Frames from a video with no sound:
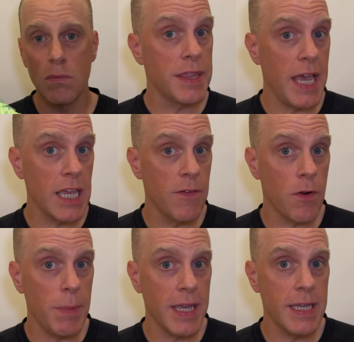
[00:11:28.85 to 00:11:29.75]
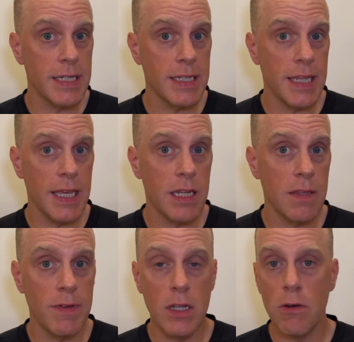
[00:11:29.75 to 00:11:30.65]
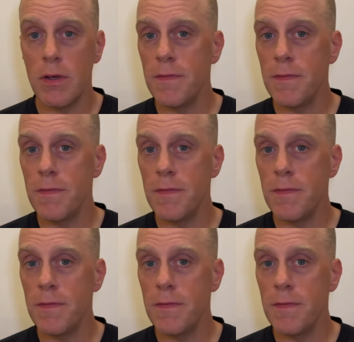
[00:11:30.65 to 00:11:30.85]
Thank you for making it to the end of the video.